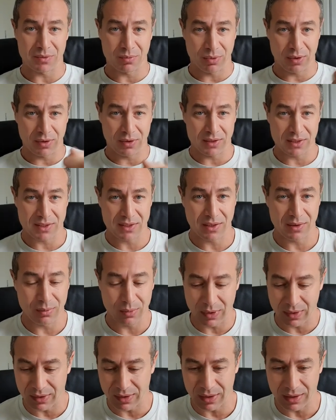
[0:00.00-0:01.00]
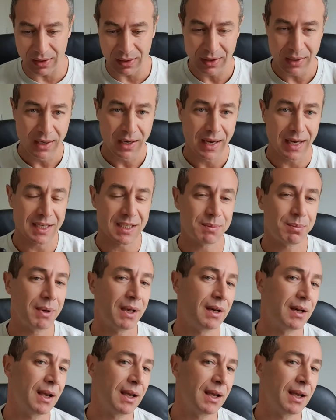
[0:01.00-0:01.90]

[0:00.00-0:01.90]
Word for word: with this, with the S Pen.